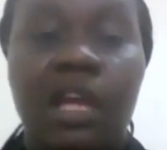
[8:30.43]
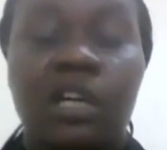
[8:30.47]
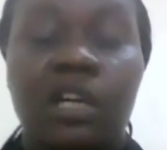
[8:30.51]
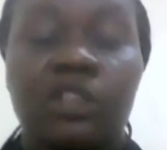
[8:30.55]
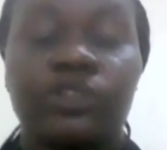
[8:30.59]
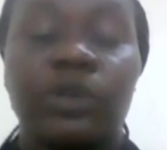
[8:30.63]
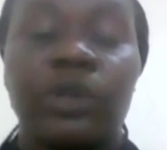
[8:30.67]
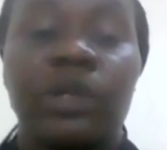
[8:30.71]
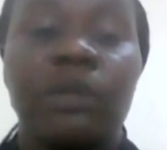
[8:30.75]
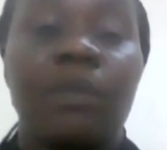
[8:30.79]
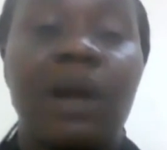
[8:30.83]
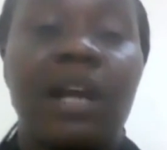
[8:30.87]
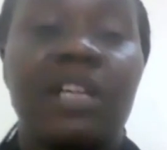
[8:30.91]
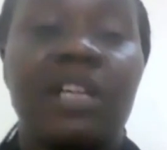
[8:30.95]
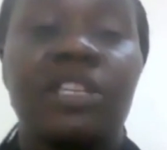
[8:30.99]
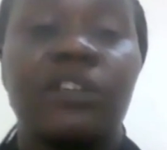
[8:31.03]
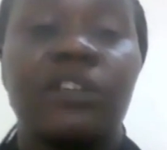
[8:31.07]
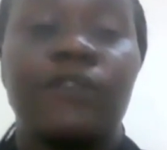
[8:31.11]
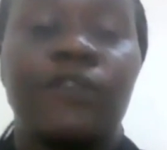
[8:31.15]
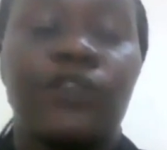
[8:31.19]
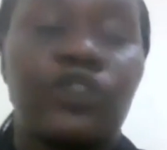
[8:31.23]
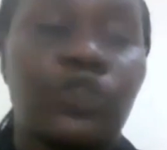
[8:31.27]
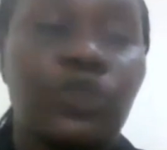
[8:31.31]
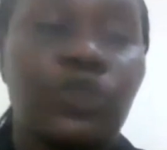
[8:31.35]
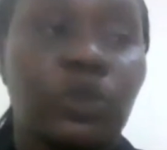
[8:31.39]
So
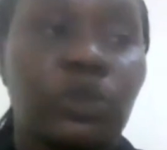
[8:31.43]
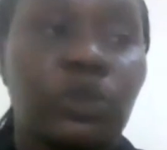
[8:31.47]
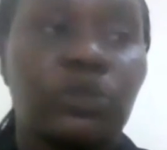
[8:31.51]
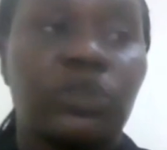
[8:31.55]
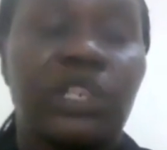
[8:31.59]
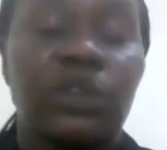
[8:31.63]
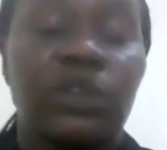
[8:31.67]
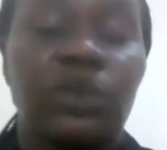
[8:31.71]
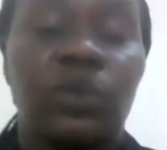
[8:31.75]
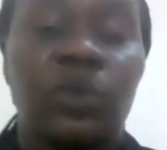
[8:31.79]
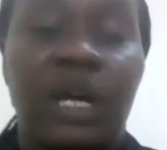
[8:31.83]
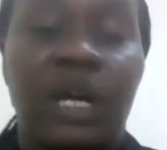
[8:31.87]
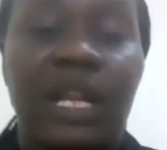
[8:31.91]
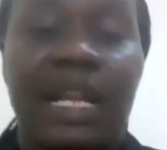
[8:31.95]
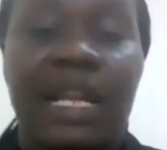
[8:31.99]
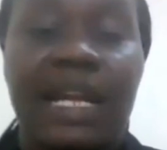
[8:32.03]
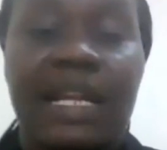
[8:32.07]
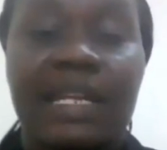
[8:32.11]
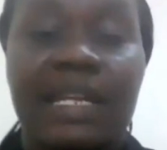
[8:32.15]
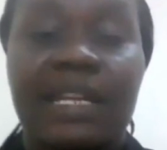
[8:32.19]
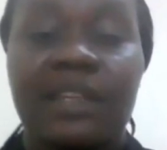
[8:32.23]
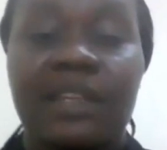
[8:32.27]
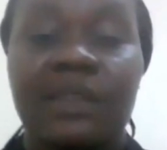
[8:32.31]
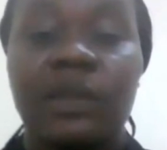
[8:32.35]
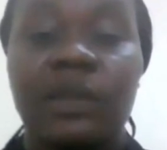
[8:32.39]
imagine for children who are
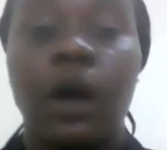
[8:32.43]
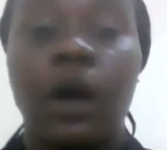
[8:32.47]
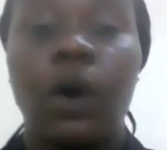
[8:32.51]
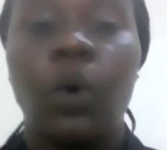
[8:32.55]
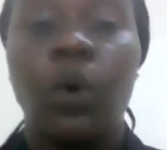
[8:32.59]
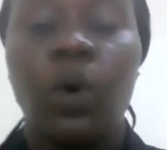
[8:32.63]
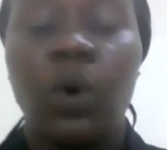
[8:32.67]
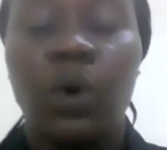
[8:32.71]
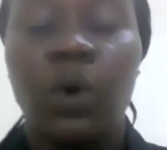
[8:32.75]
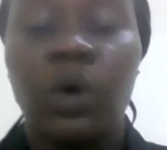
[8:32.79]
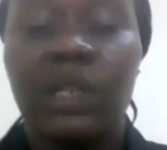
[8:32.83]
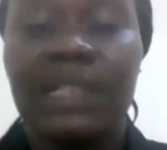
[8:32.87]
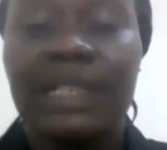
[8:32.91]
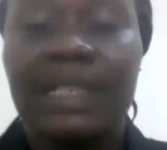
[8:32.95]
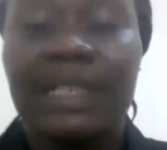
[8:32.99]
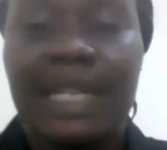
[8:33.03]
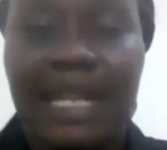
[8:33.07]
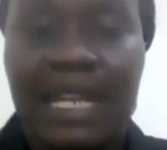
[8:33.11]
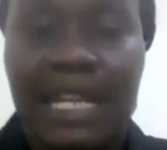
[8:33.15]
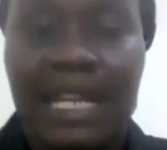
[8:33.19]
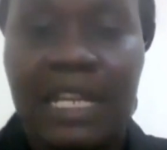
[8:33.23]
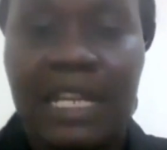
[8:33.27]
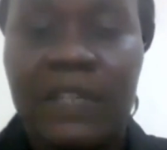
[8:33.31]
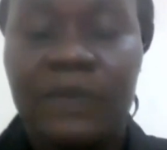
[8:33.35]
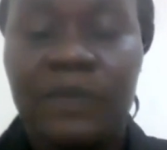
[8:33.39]
learning the whole
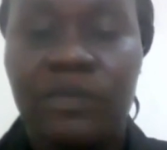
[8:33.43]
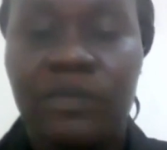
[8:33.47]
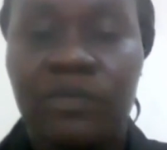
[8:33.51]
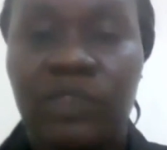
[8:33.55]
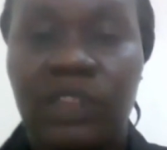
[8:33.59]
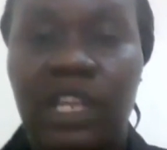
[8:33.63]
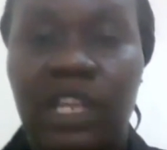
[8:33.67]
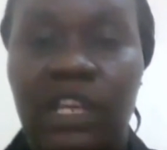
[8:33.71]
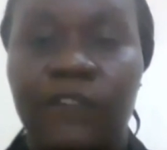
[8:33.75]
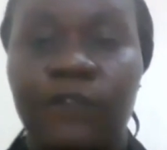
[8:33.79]
day,